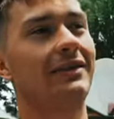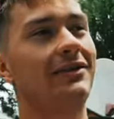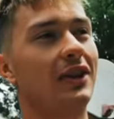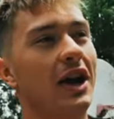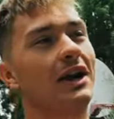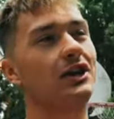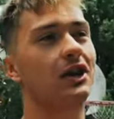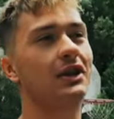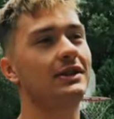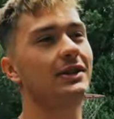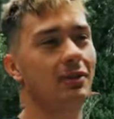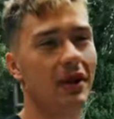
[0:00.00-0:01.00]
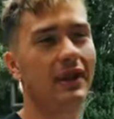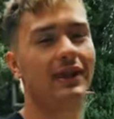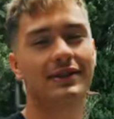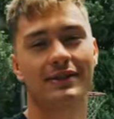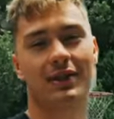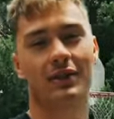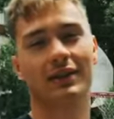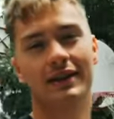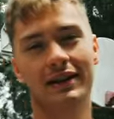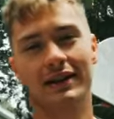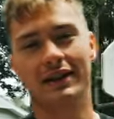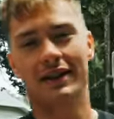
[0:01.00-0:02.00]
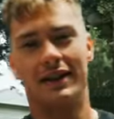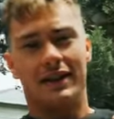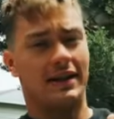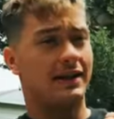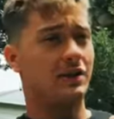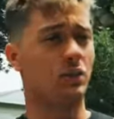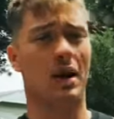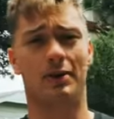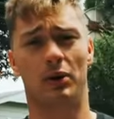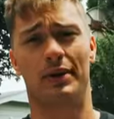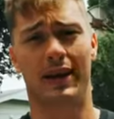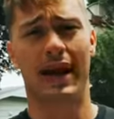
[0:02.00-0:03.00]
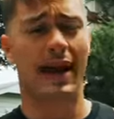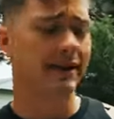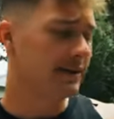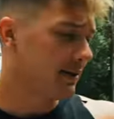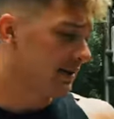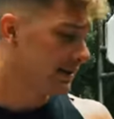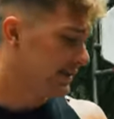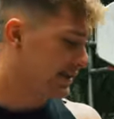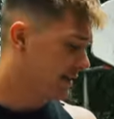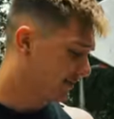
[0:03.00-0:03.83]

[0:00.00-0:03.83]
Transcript: forgot a shirt to run in, so this is what I'm doing today. So this is